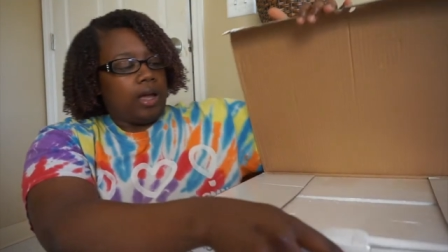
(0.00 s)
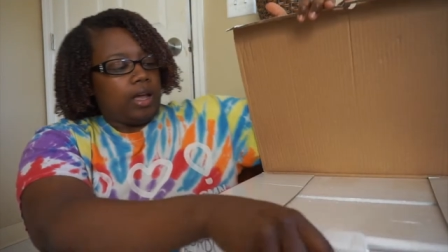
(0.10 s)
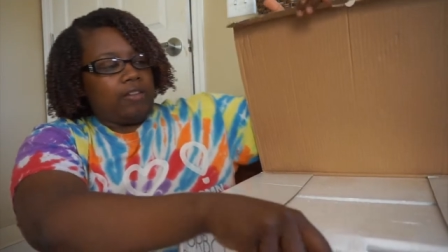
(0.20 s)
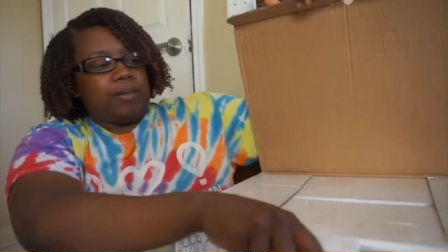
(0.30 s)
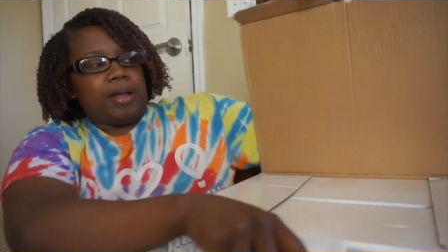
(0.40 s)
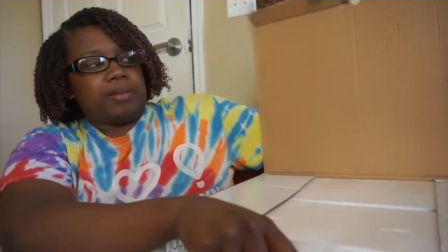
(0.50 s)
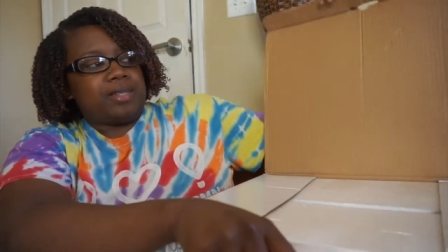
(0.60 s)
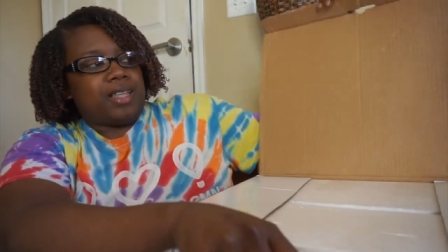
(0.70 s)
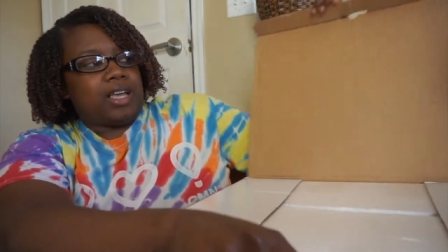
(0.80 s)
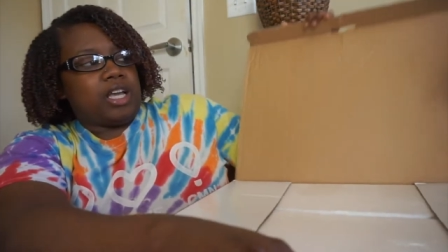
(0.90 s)
if i'm not
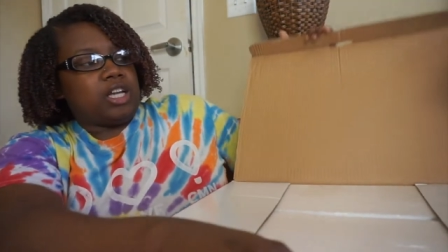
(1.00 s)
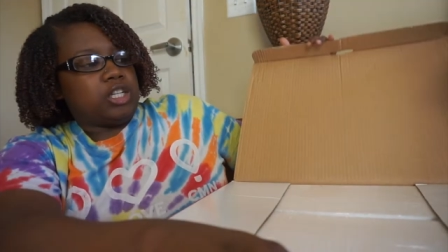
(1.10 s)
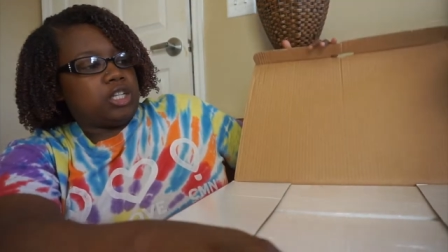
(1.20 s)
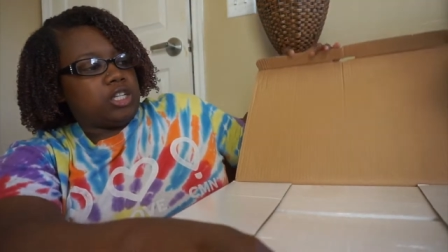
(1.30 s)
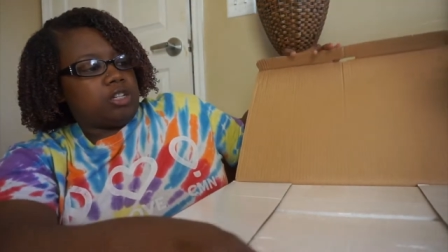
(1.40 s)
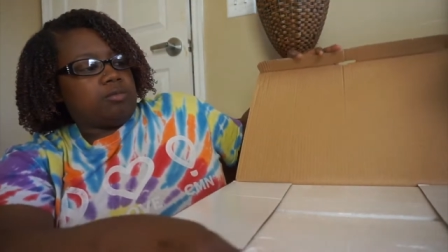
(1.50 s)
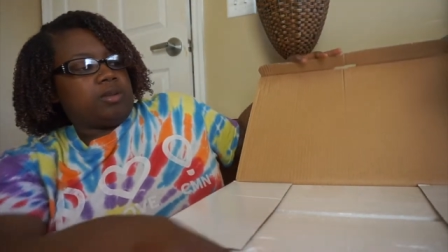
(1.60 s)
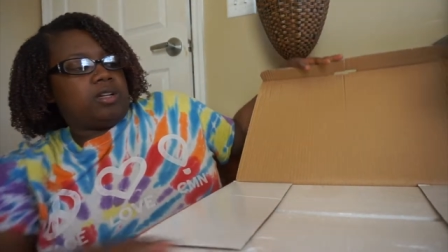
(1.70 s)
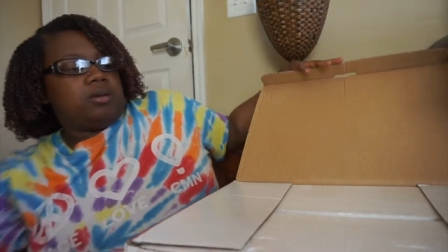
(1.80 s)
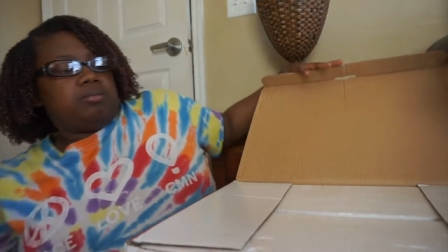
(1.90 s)
mistaken it should have
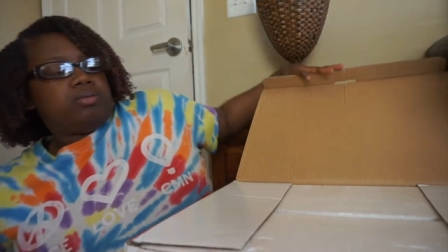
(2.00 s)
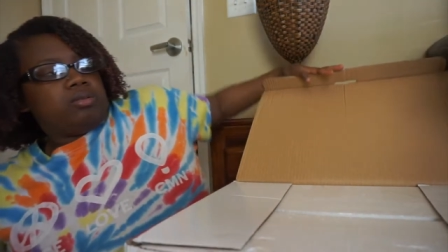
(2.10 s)
been up